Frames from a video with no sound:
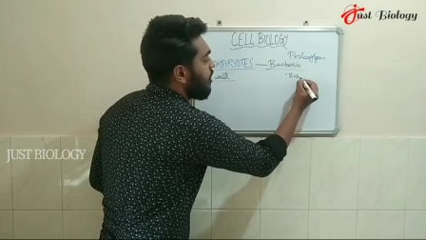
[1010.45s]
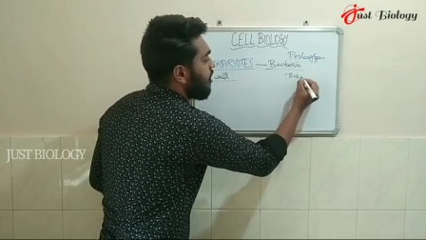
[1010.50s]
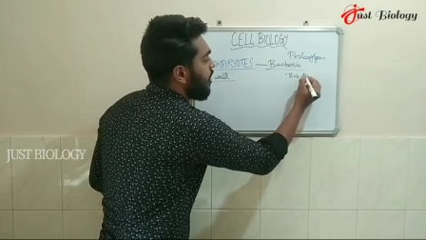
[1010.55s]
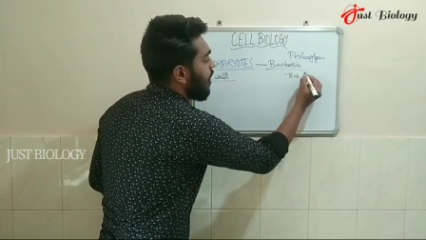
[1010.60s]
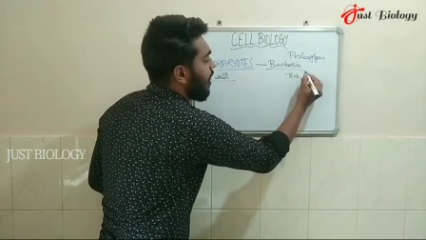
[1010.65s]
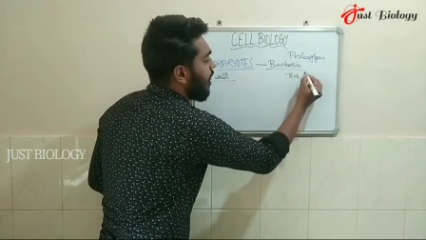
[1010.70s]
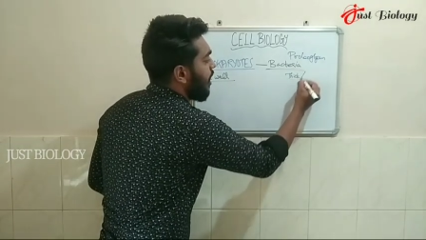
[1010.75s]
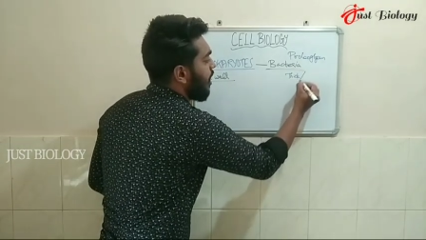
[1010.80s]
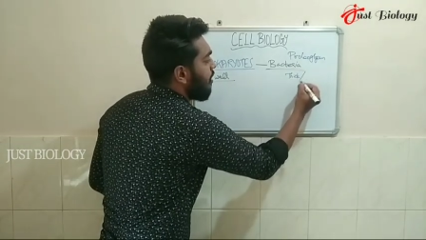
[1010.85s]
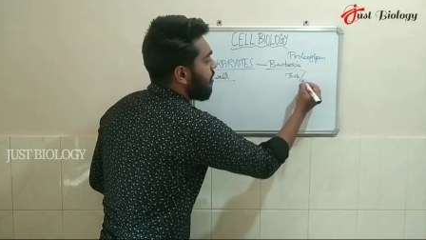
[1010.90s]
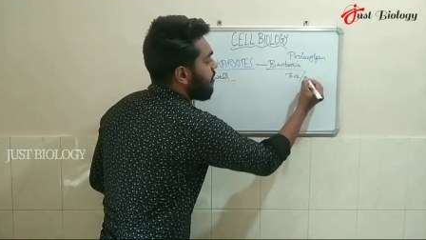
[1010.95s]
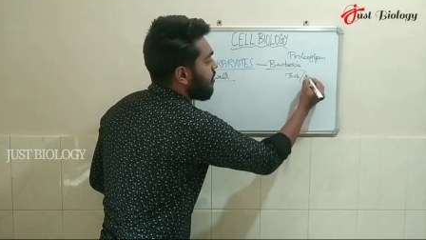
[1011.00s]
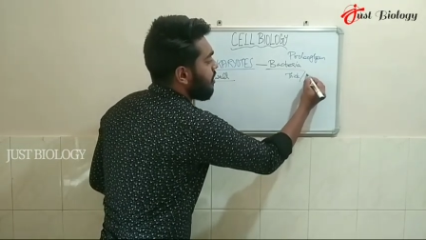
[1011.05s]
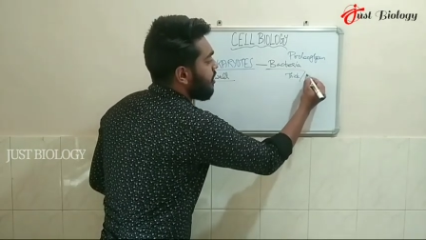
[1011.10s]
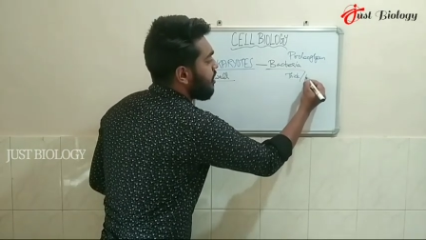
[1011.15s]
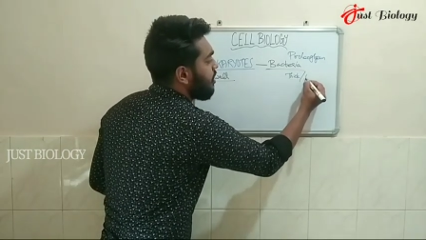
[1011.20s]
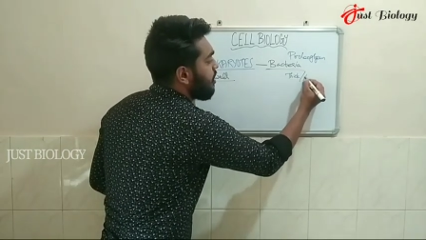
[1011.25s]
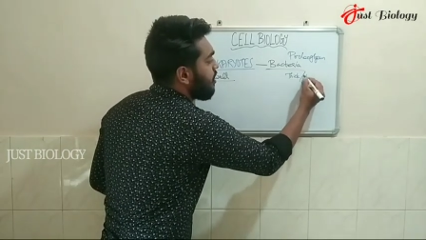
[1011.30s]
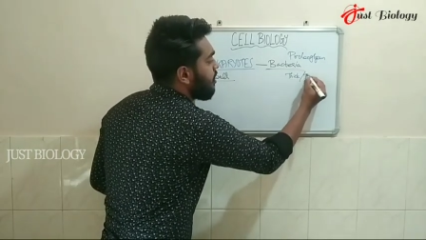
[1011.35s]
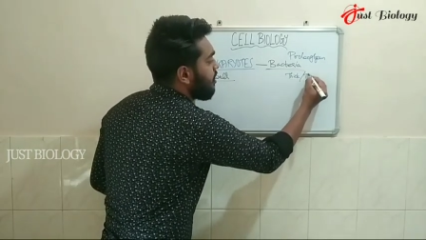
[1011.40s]
they
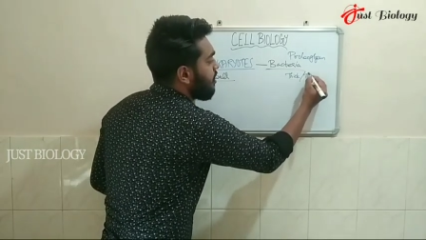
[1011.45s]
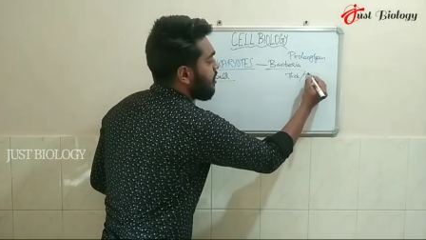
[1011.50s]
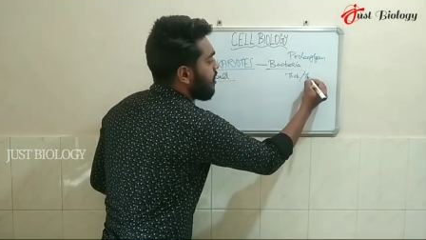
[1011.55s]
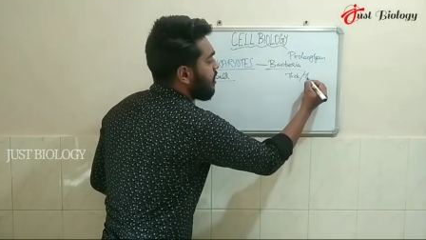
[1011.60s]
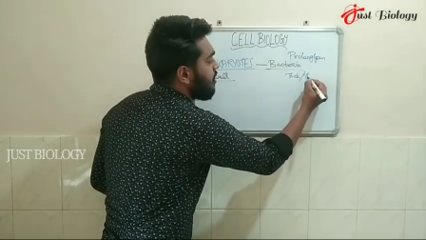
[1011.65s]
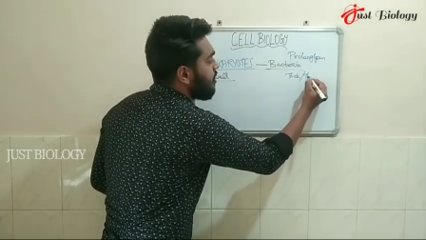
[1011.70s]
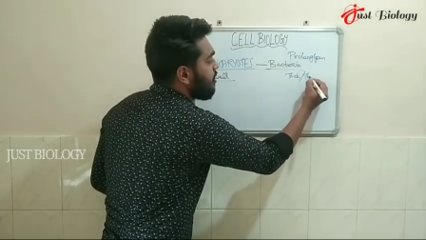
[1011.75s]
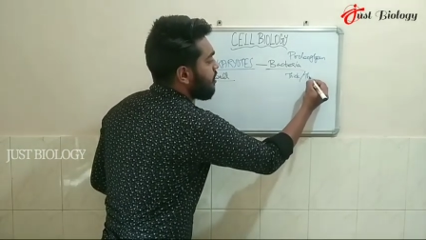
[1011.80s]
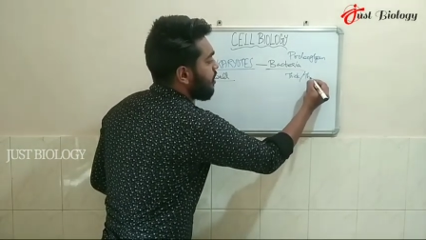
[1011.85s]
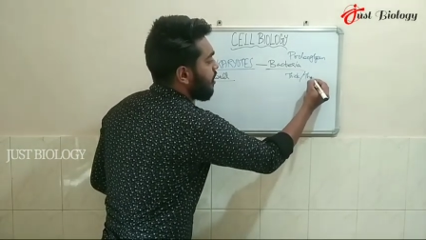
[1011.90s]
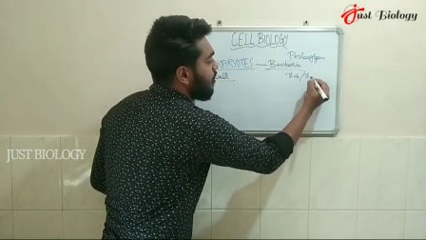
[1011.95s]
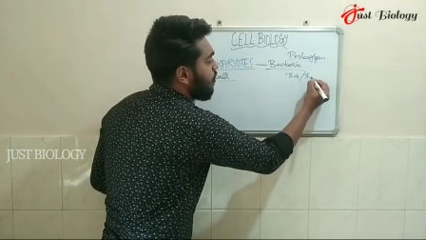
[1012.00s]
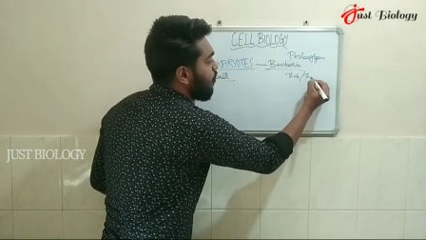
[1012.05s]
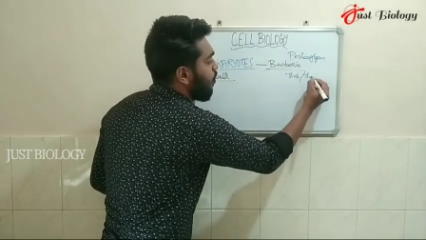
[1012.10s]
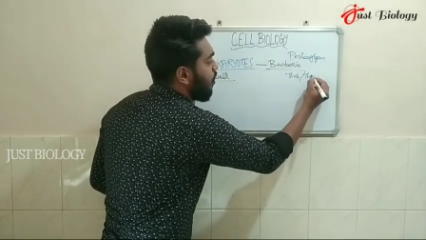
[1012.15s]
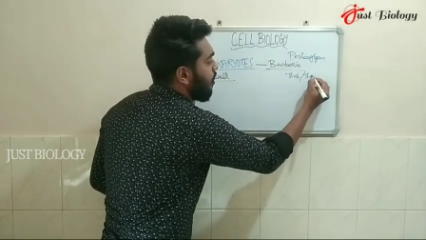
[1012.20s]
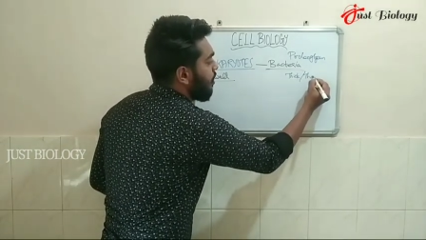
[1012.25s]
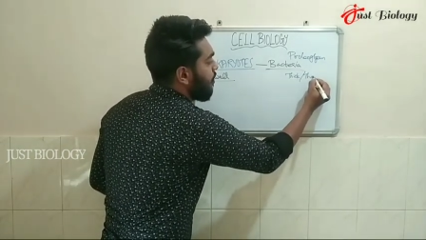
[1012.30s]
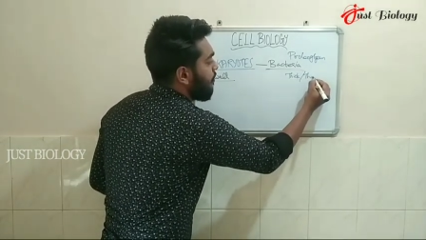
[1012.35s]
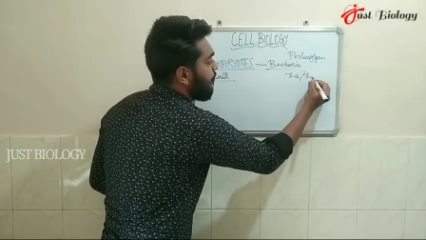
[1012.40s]
have thin cell
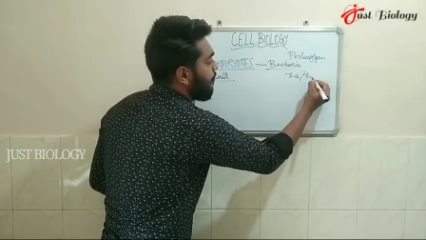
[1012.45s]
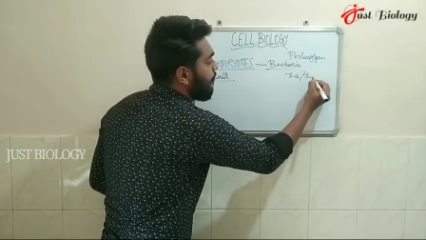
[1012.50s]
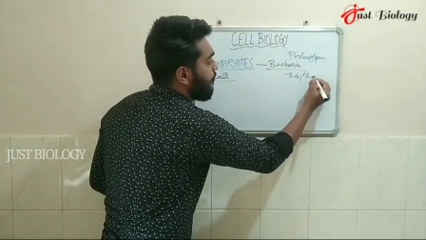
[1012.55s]
wall.